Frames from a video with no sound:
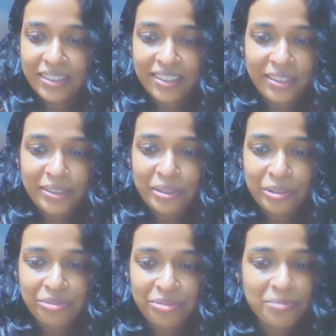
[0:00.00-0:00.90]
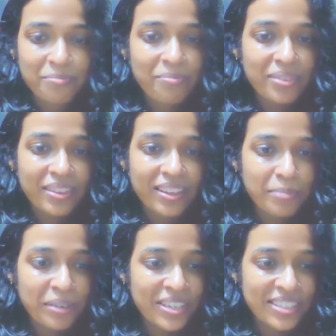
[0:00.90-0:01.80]
uh, in the league of
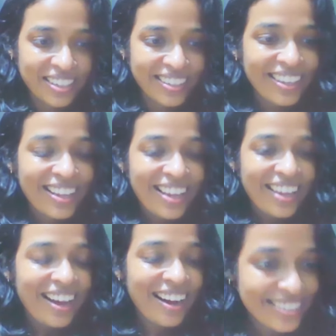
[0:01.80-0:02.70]
preventing